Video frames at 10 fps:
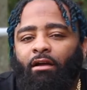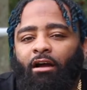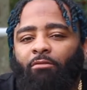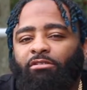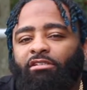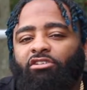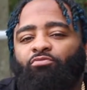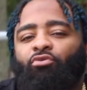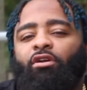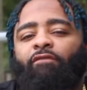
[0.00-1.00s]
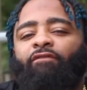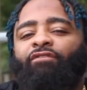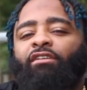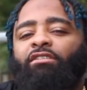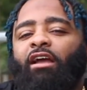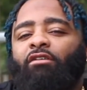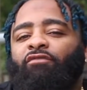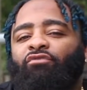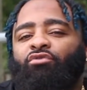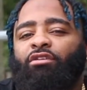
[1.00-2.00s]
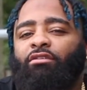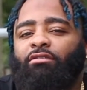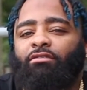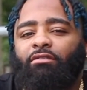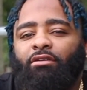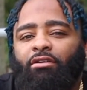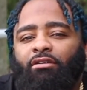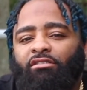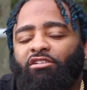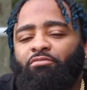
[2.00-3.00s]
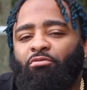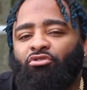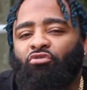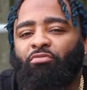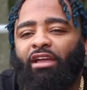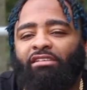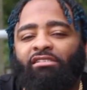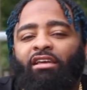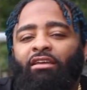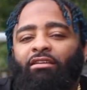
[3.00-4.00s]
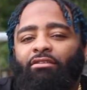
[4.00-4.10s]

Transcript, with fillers: I'm six boy. I'm from Venice, California. Okay. Some people know me as Zay.